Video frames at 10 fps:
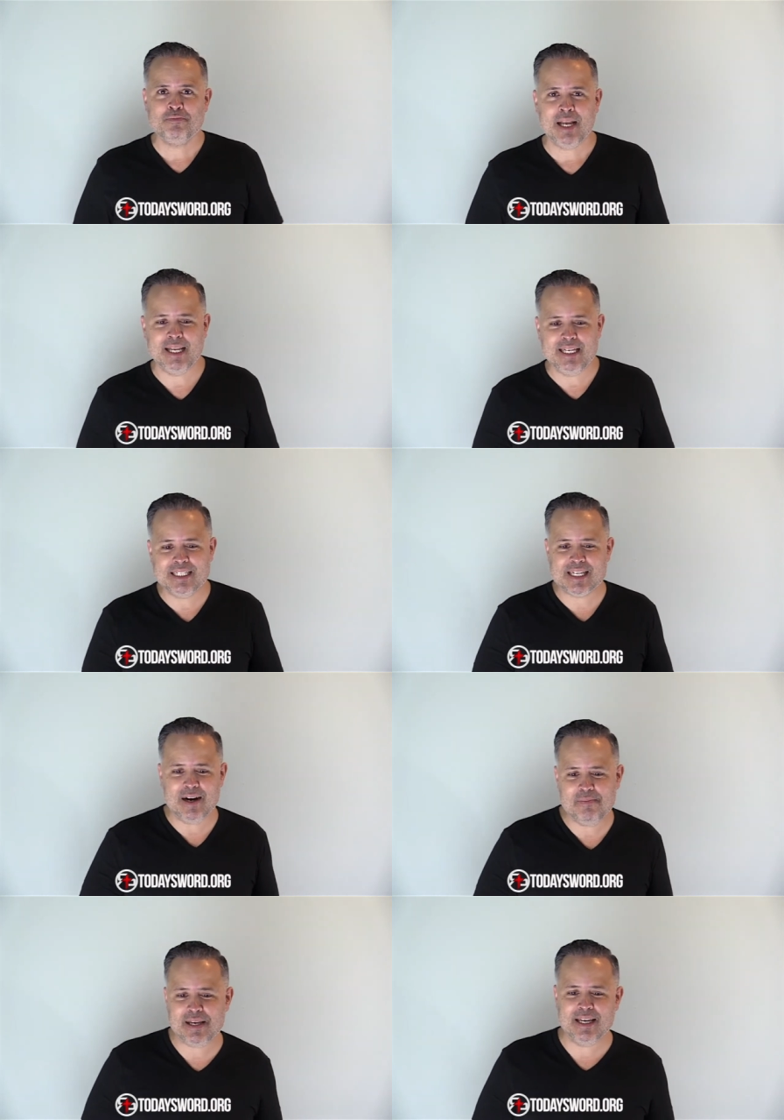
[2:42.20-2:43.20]
And he's
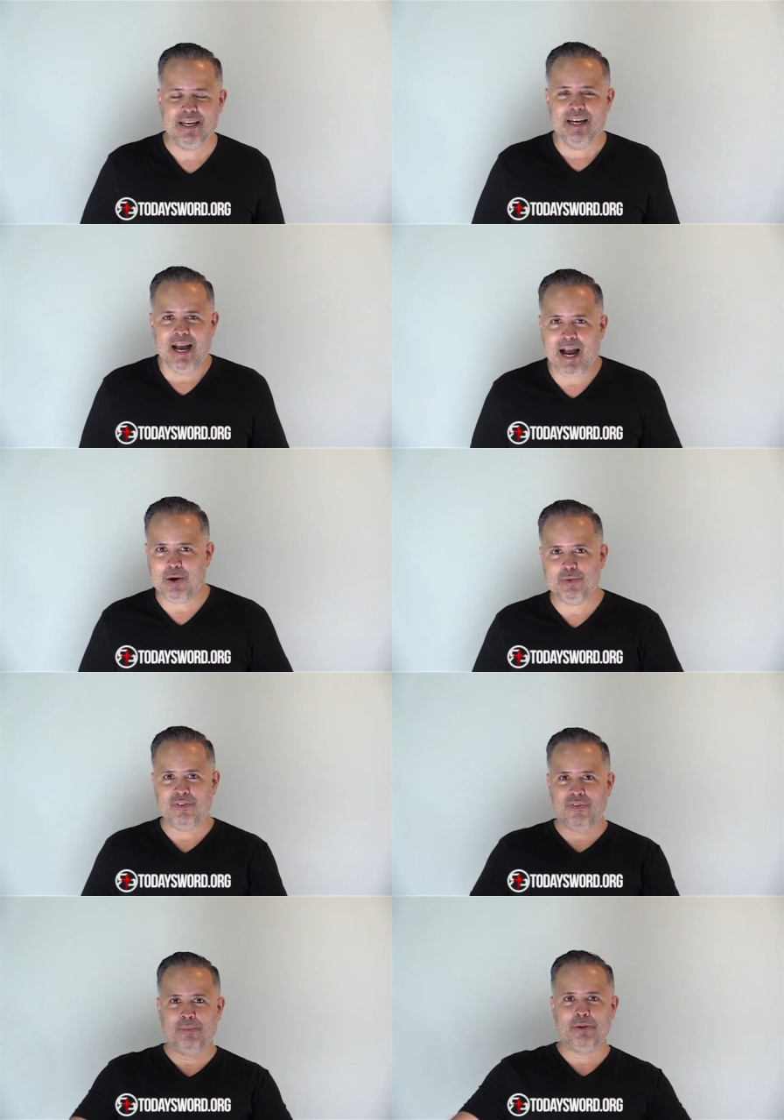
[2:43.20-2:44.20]
coming
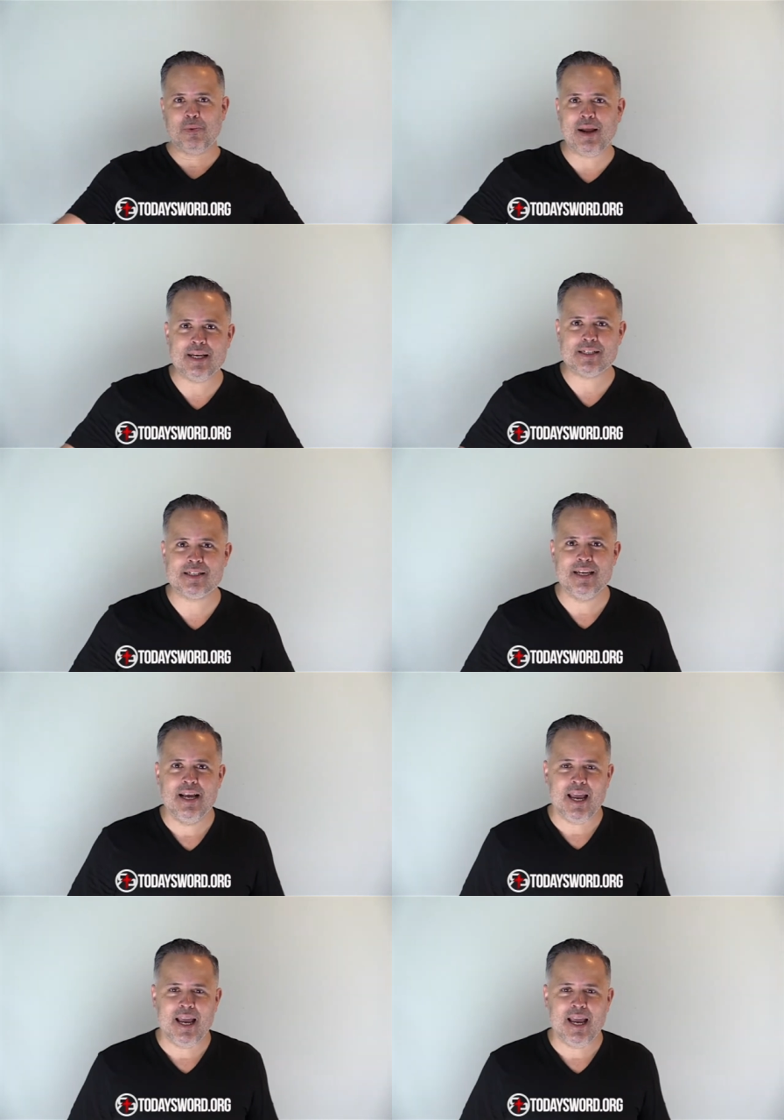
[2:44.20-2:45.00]
out from the ranks.